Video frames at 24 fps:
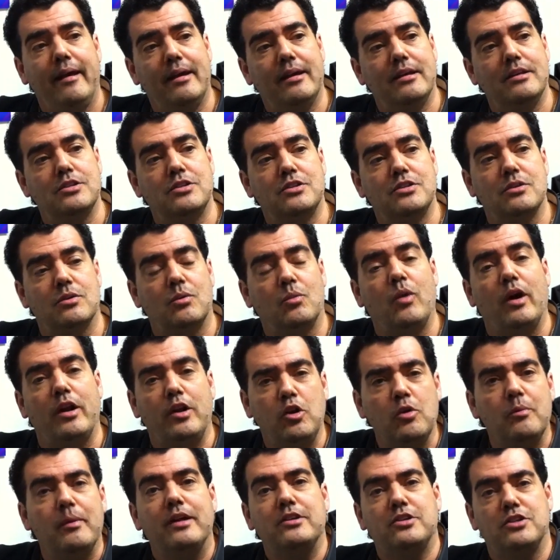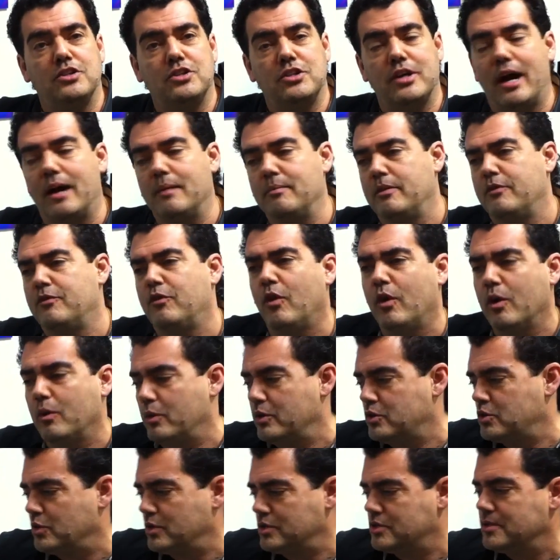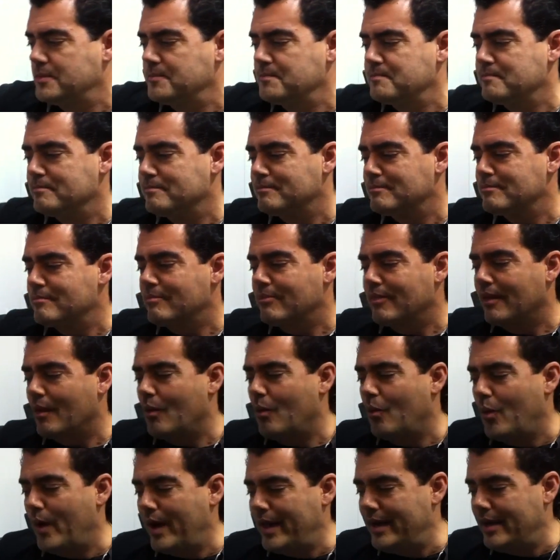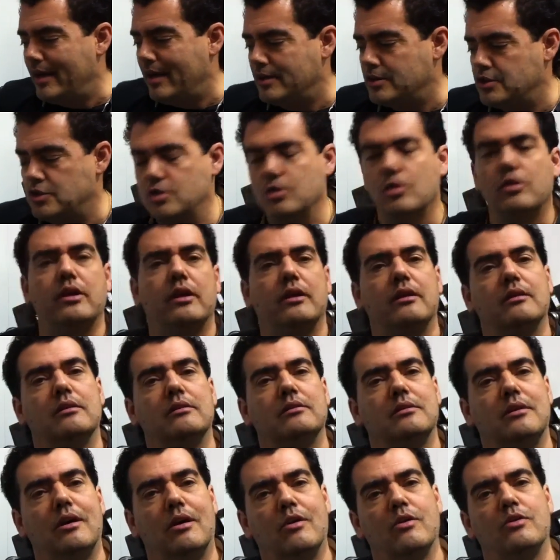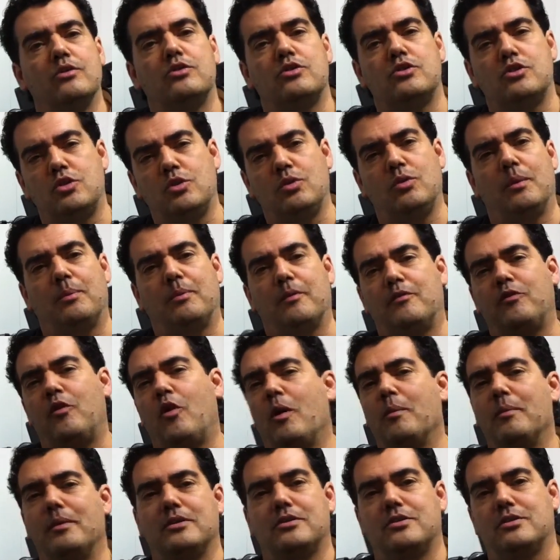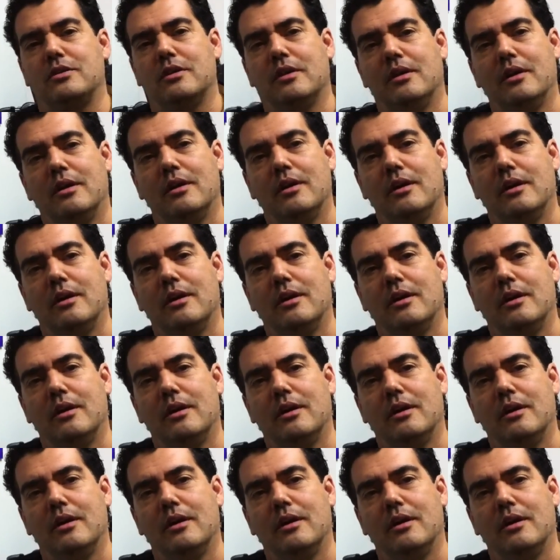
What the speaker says: is what you mentioned, John, before, which was when a student goes to a performance